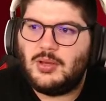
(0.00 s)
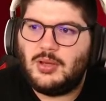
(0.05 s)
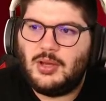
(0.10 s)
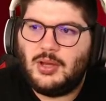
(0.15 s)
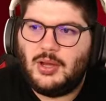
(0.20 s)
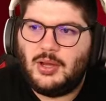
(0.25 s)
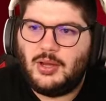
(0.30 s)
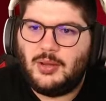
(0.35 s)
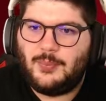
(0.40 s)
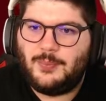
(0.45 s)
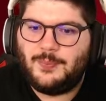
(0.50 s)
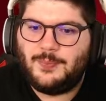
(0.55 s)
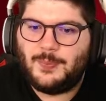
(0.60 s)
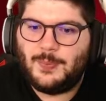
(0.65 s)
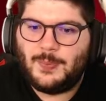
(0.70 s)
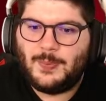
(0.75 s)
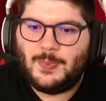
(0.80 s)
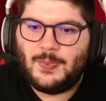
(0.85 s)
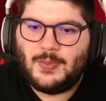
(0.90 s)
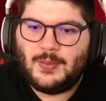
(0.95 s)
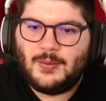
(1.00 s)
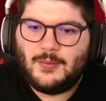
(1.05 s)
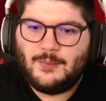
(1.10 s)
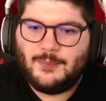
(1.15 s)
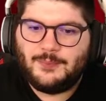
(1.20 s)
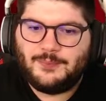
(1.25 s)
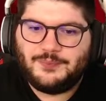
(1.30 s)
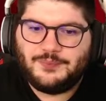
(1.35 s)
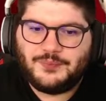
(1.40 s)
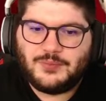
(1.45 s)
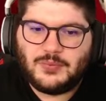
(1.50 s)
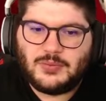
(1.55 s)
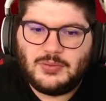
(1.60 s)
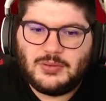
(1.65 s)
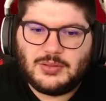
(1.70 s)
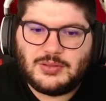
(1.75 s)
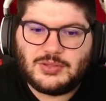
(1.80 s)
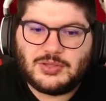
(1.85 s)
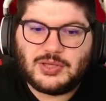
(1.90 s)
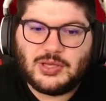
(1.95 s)

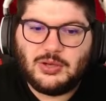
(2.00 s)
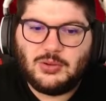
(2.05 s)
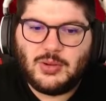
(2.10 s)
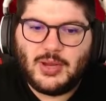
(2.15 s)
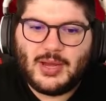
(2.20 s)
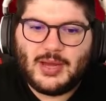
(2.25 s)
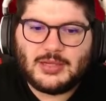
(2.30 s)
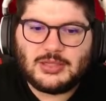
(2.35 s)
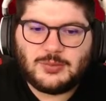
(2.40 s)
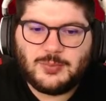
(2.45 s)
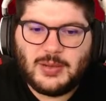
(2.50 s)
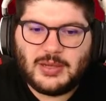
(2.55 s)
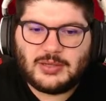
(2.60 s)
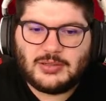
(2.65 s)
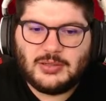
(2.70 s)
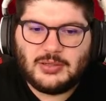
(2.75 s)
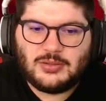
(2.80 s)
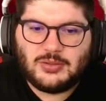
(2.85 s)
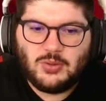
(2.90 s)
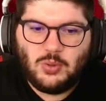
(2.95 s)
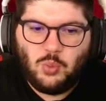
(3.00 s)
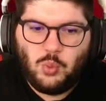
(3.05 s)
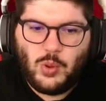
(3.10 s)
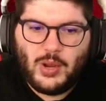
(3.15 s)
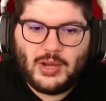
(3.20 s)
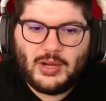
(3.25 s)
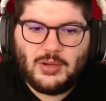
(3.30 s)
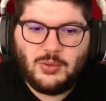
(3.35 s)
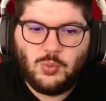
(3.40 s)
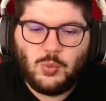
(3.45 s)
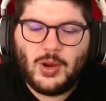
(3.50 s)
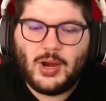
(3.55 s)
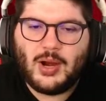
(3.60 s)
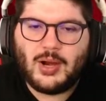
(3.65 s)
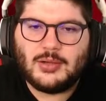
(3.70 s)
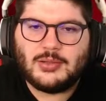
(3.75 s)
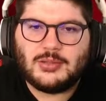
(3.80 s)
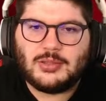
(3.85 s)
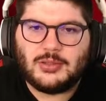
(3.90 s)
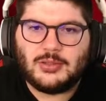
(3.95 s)
The skill aspect is when and
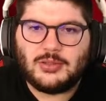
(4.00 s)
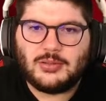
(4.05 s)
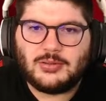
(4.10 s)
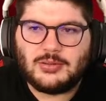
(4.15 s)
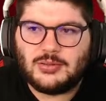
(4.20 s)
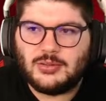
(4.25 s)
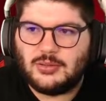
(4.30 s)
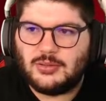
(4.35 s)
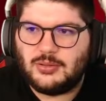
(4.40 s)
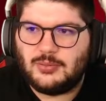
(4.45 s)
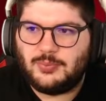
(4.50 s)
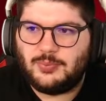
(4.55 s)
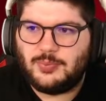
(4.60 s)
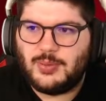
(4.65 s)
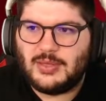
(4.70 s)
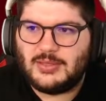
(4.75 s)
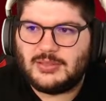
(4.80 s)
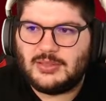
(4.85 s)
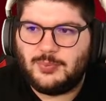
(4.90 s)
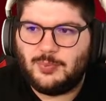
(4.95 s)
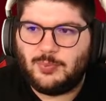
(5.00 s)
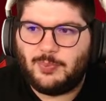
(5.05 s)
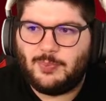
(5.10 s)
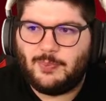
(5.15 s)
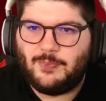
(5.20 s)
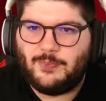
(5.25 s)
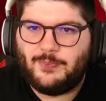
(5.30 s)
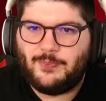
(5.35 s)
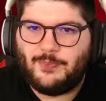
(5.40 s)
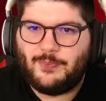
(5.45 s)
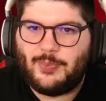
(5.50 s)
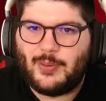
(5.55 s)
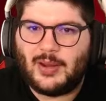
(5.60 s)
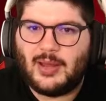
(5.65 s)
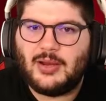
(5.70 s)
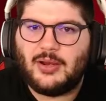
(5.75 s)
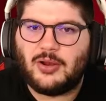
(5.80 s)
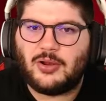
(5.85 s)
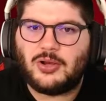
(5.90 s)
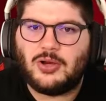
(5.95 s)
where to basically
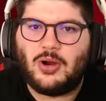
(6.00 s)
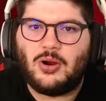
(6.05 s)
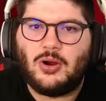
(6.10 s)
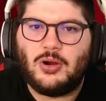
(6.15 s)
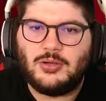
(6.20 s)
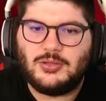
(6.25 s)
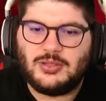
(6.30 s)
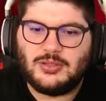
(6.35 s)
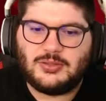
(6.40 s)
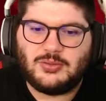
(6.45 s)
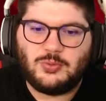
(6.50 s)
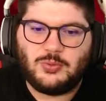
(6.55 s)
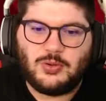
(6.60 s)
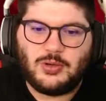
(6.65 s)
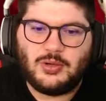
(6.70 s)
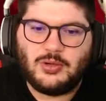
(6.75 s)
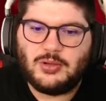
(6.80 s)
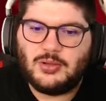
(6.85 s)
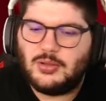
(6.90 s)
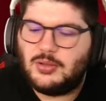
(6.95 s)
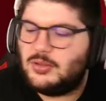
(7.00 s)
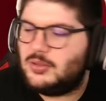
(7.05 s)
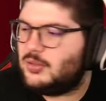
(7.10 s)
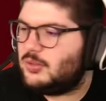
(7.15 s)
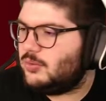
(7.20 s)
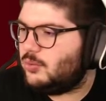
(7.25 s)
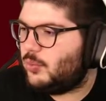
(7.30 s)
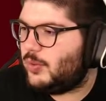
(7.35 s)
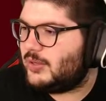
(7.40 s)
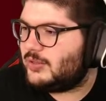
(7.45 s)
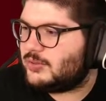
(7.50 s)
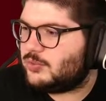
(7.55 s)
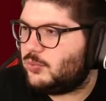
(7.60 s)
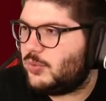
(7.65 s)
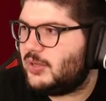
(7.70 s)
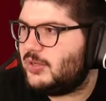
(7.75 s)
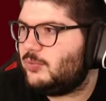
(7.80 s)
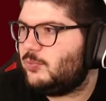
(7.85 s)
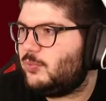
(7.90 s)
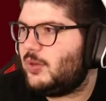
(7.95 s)
play your cards, as it were.
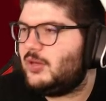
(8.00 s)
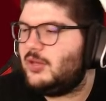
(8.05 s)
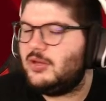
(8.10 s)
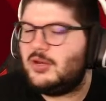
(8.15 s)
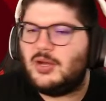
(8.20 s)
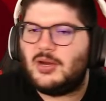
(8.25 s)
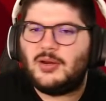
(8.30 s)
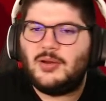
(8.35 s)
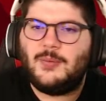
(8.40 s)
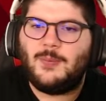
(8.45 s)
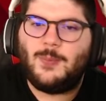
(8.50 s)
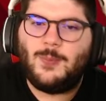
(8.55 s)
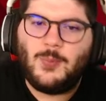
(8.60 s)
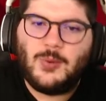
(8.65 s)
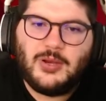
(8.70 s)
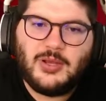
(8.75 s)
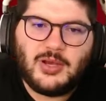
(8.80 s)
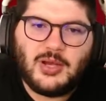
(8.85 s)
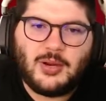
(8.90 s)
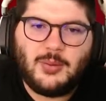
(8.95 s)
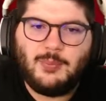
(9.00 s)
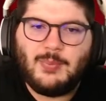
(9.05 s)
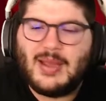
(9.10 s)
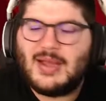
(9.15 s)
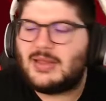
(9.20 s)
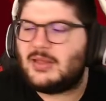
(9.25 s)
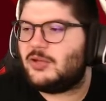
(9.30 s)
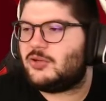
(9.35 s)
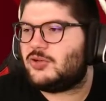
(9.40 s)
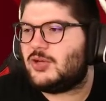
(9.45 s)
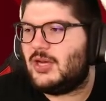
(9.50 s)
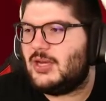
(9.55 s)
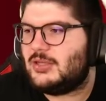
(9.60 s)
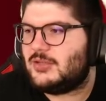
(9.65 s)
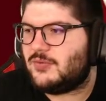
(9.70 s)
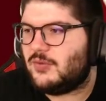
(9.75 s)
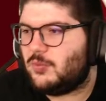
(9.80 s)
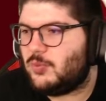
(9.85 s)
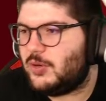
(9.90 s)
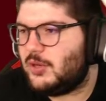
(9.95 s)
When you're gonna make the
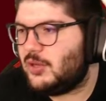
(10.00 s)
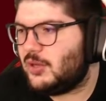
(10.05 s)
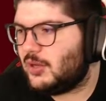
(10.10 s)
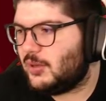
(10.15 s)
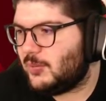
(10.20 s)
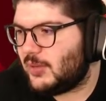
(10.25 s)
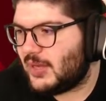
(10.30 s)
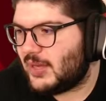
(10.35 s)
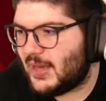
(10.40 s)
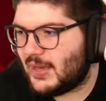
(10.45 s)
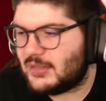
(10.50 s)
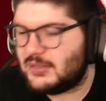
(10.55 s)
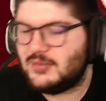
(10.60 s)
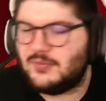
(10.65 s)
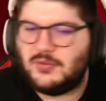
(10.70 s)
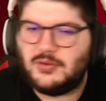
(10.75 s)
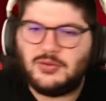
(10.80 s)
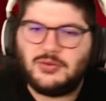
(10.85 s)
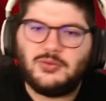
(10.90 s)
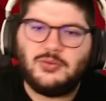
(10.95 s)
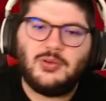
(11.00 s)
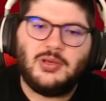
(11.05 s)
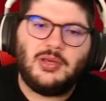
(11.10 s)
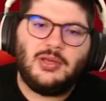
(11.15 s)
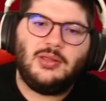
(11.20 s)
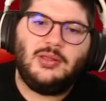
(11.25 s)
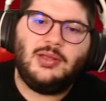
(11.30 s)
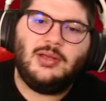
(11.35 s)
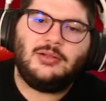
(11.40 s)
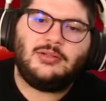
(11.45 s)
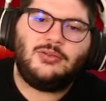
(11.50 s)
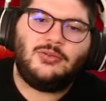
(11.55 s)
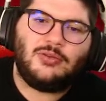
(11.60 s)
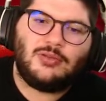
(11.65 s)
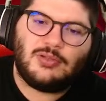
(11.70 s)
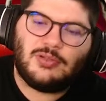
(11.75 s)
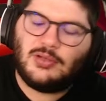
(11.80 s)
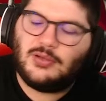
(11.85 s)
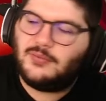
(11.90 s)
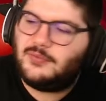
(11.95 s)
transfer, when you're gonna be active in doing it and that sort
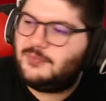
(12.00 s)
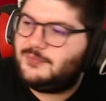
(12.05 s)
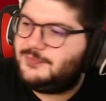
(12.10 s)
of stuff.